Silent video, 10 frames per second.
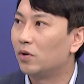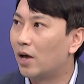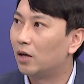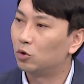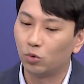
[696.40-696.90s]

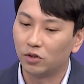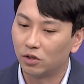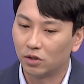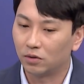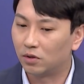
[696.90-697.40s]
that during
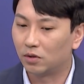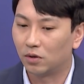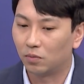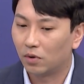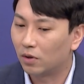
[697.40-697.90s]
the
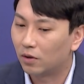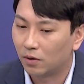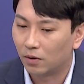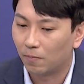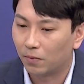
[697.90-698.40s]

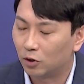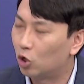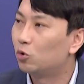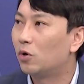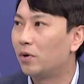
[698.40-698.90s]

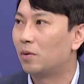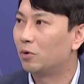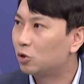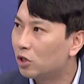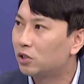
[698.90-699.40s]
Chen Shui-bian
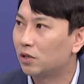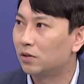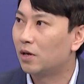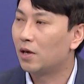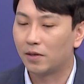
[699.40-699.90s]
administration,
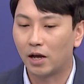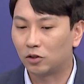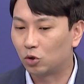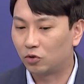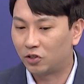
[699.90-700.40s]

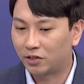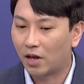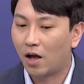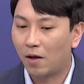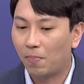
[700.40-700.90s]
so
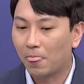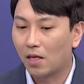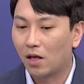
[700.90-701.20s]
some